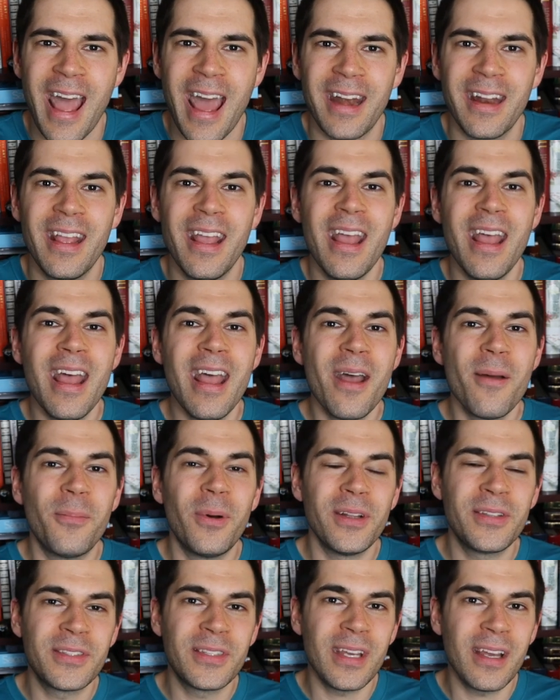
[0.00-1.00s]
that.
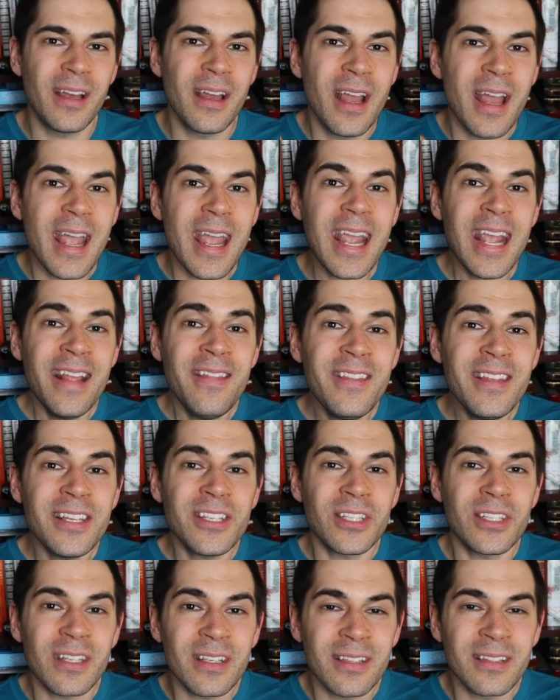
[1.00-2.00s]
But uh, in
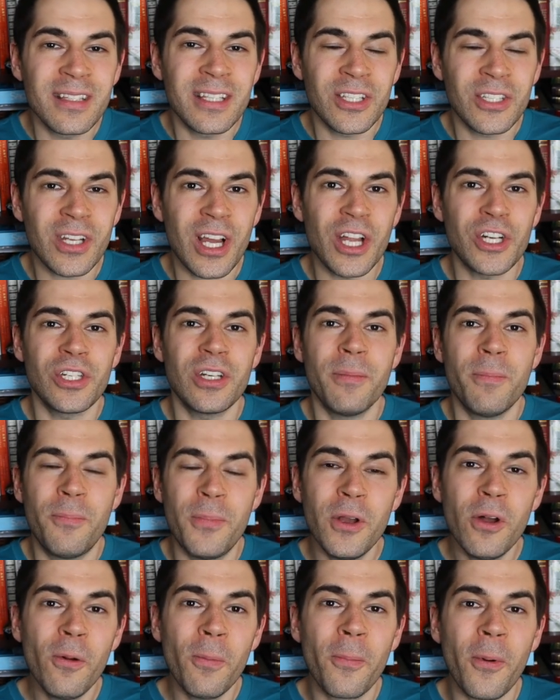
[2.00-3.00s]
this discussion,
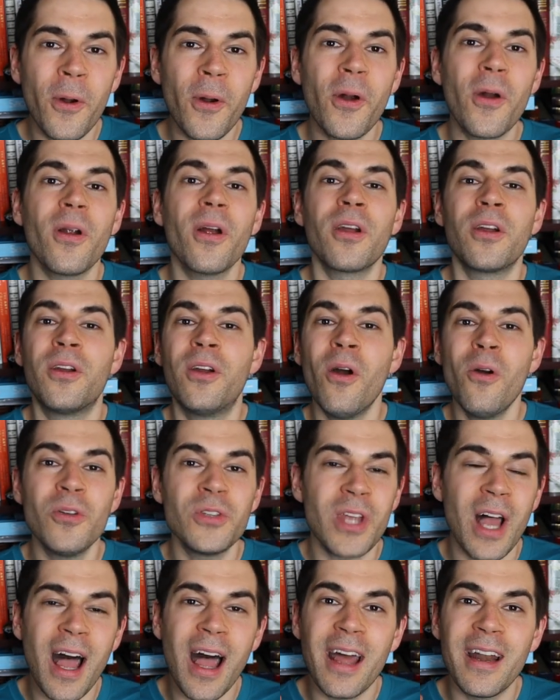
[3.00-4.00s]
Bill Burr
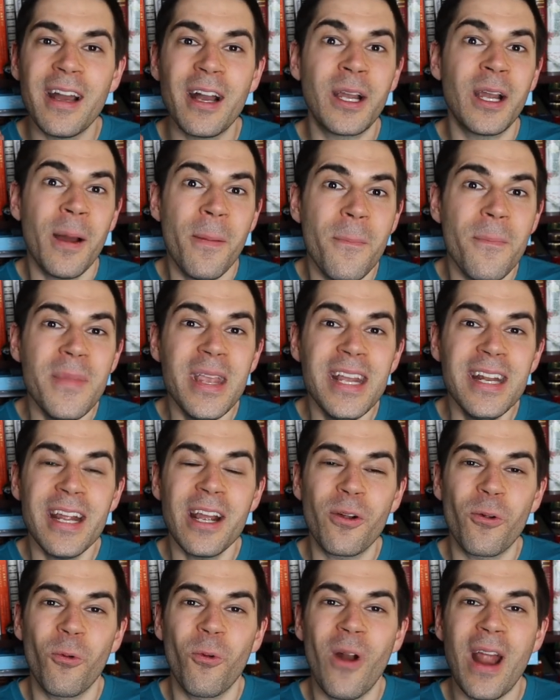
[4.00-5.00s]
goes on a
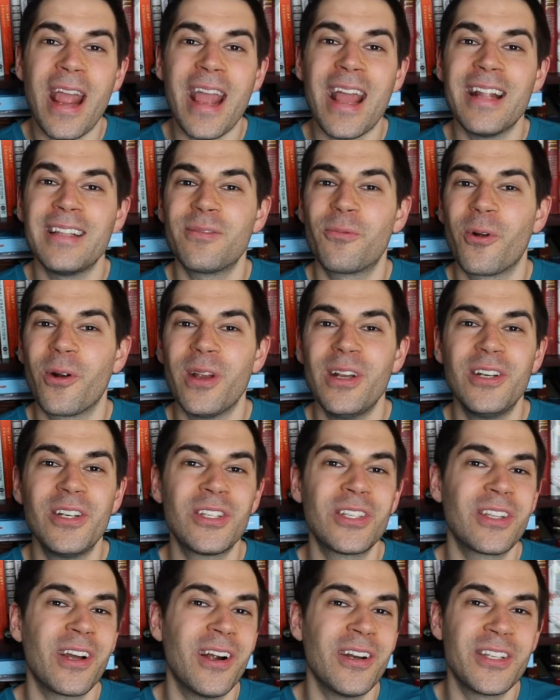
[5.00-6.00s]
comedic rant where he
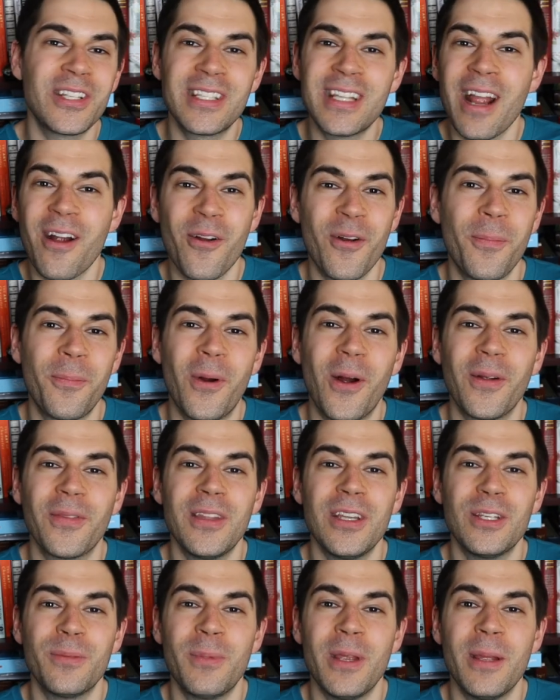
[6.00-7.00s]
just starts tearing apart
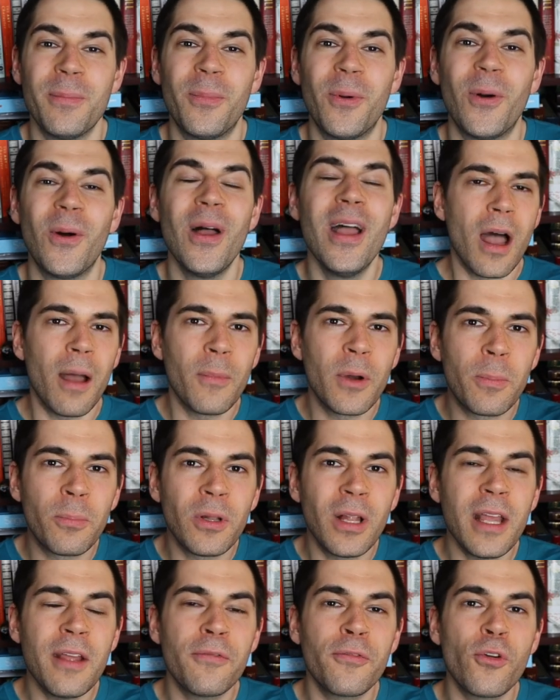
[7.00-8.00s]
these people. I'm going to
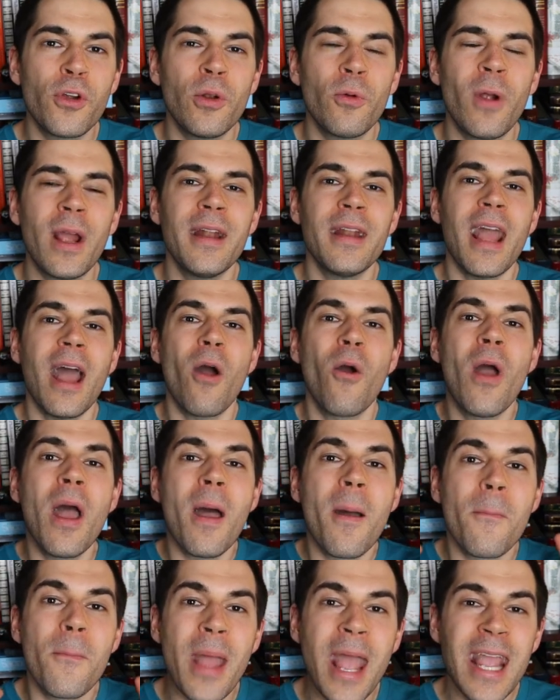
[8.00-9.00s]
play it for you right now.
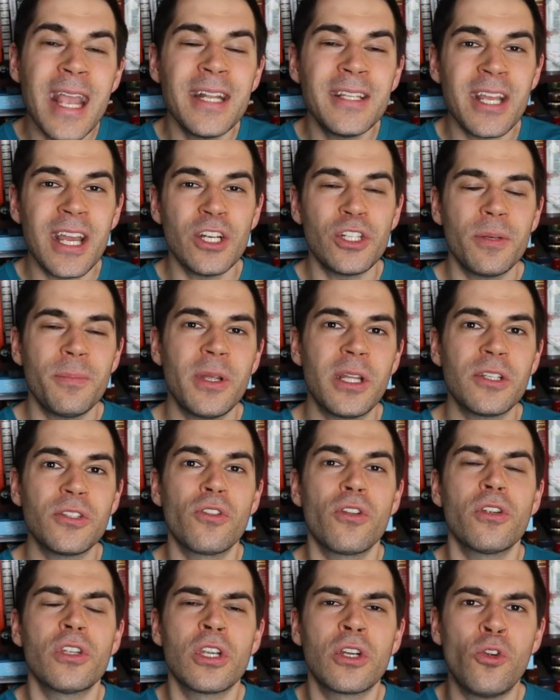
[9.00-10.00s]
Pay attention because
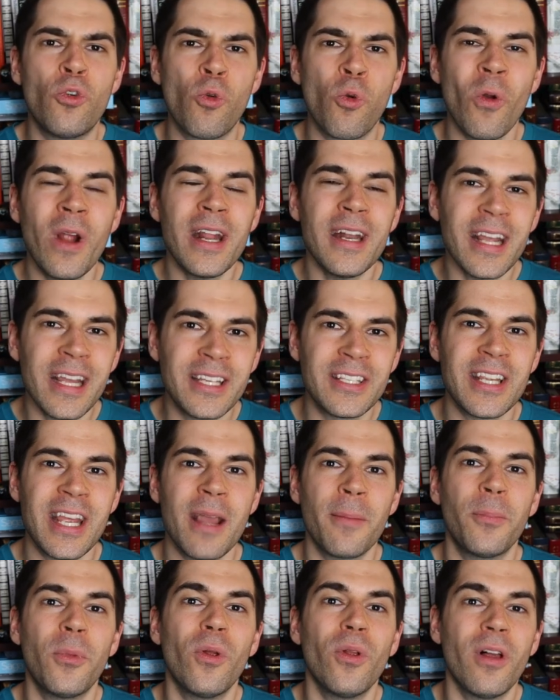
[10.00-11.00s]
there's a great
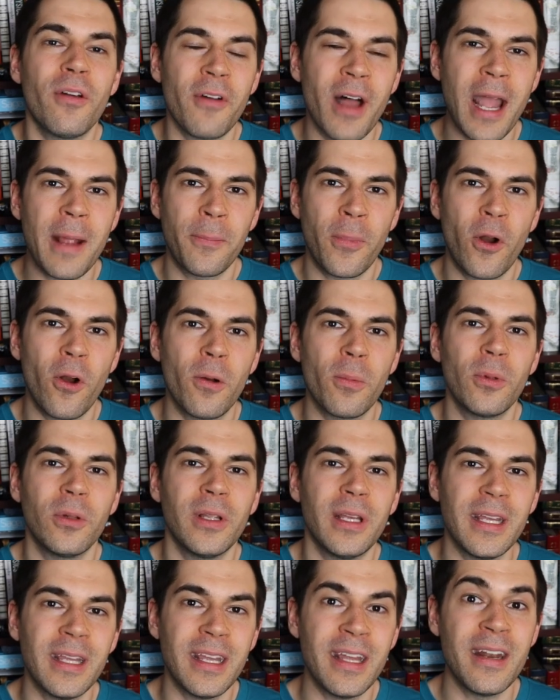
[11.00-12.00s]
example of
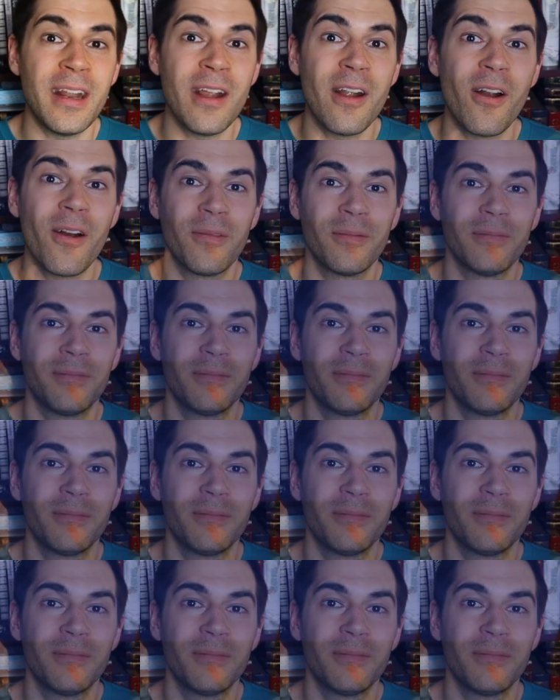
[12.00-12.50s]
hyperbole in here.